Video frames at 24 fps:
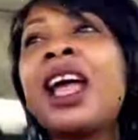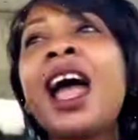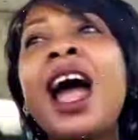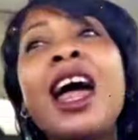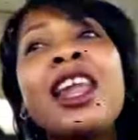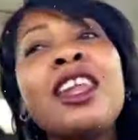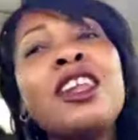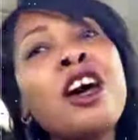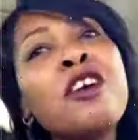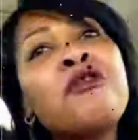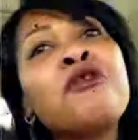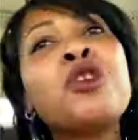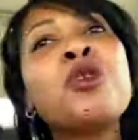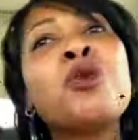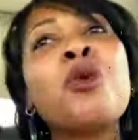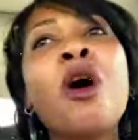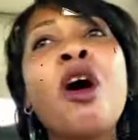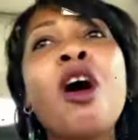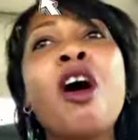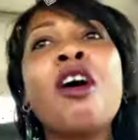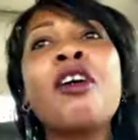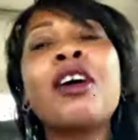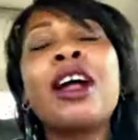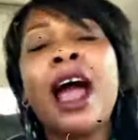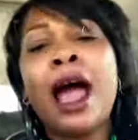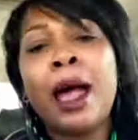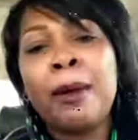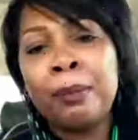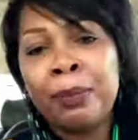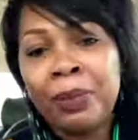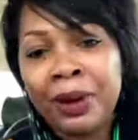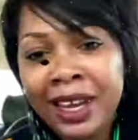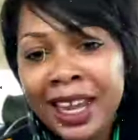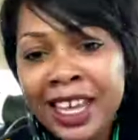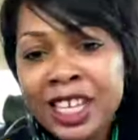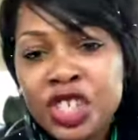I love you all. God
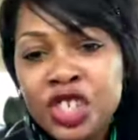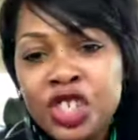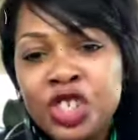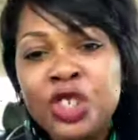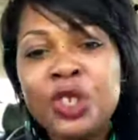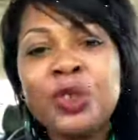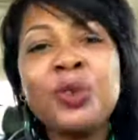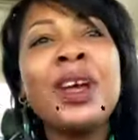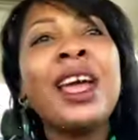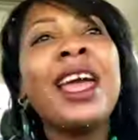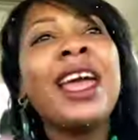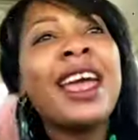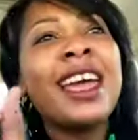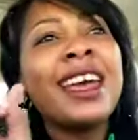bless you.